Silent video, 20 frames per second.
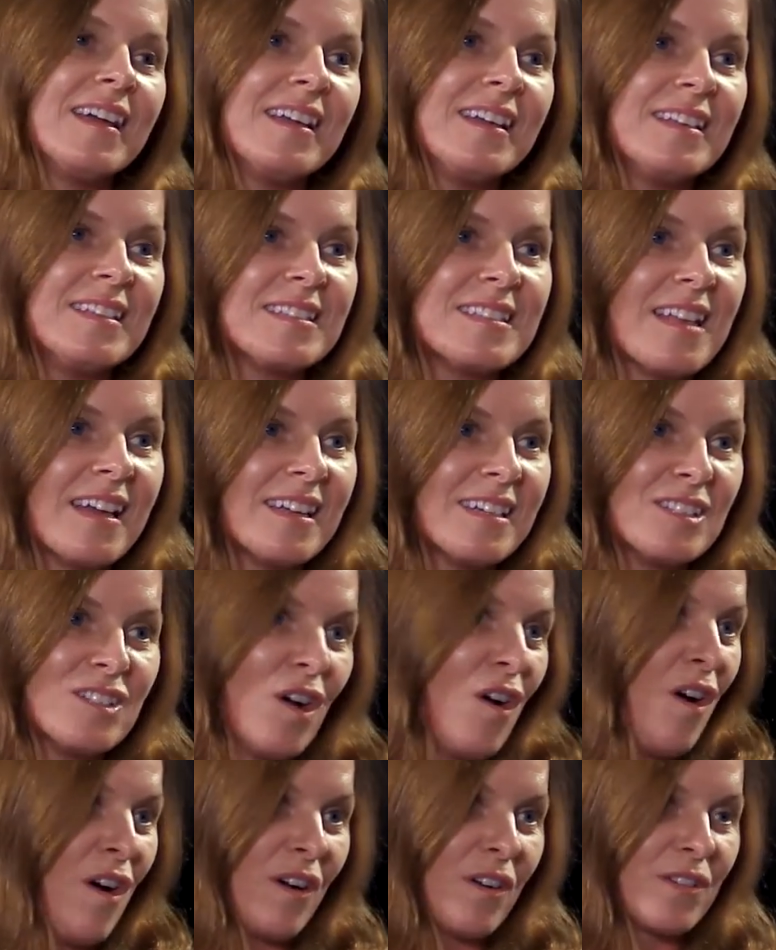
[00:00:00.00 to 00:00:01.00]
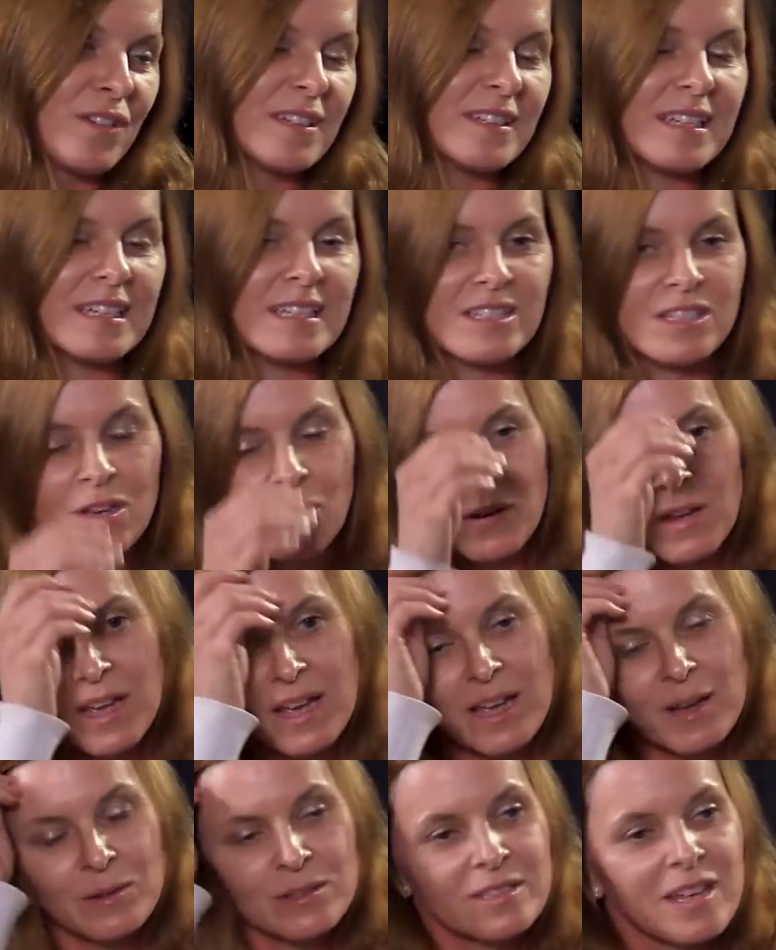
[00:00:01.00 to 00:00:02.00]
He's like a dog, really. So
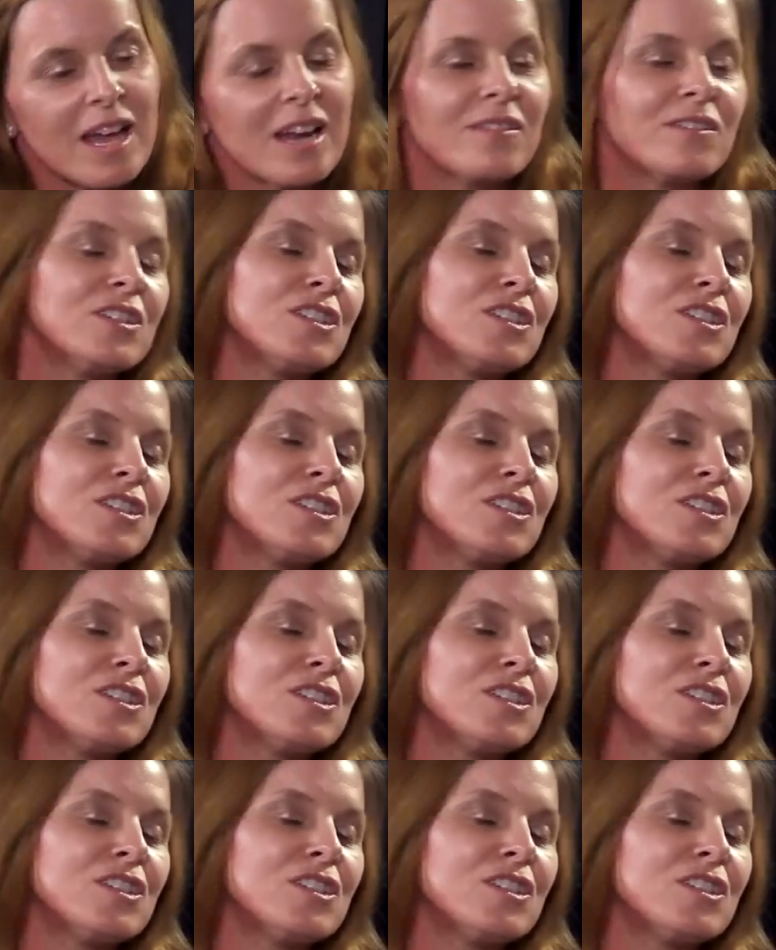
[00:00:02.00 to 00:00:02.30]
it was kind of